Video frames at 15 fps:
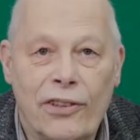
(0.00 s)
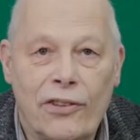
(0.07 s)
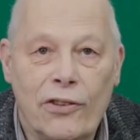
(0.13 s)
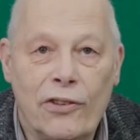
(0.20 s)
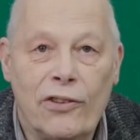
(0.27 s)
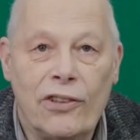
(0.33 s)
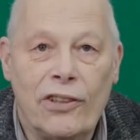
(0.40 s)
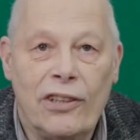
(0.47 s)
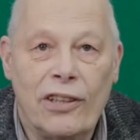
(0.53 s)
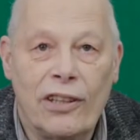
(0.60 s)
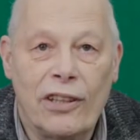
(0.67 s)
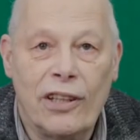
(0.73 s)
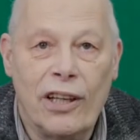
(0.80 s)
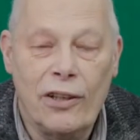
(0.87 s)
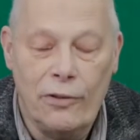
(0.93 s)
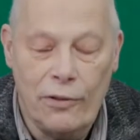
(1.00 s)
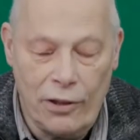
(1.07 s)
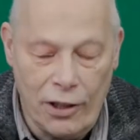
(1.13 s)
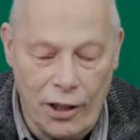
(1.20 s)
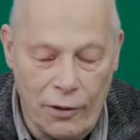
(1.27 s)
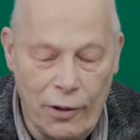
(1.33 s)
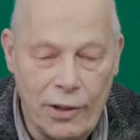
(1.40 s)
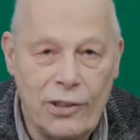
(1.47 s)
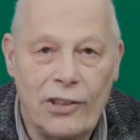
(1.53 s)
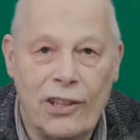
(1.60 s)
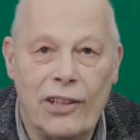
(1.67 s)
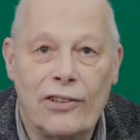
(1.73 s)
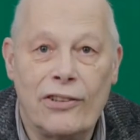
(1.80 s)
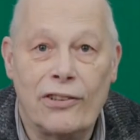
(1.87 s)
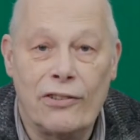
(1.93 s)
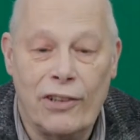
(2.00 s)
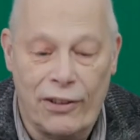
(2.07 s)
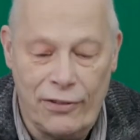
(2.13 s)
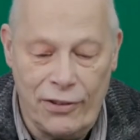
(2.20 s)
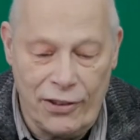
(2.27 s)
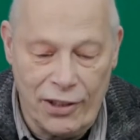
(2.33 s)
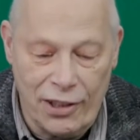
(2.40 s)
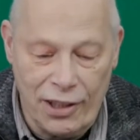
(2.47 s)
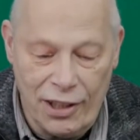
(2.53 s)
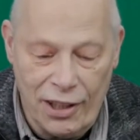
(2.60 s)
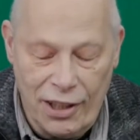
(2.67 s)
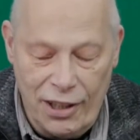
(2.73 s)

good lower sense of gravity.